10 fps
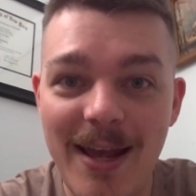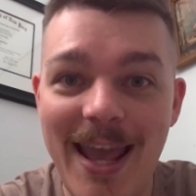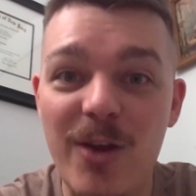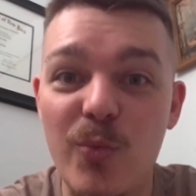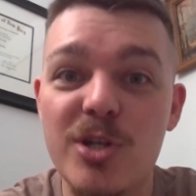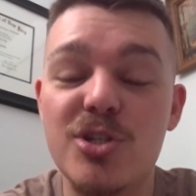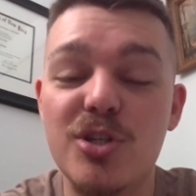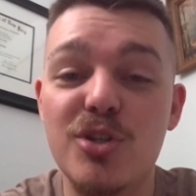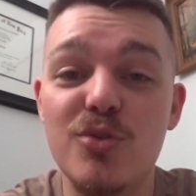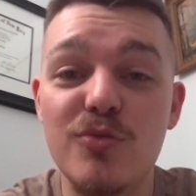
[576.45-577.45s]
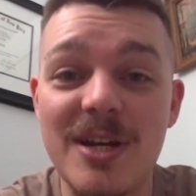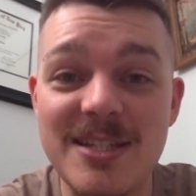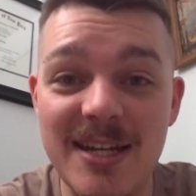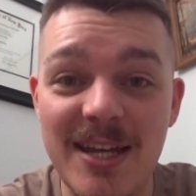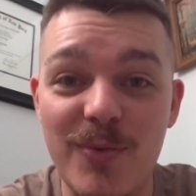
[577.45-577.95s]
and which do you
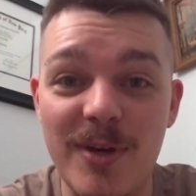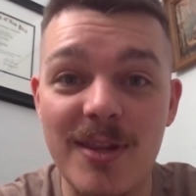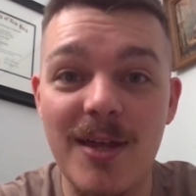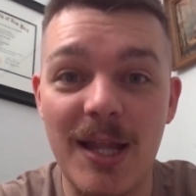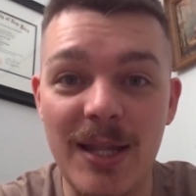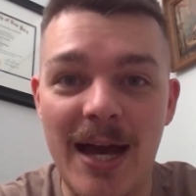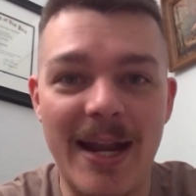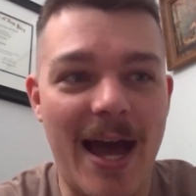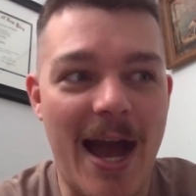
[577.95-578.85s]
resonate with a lot.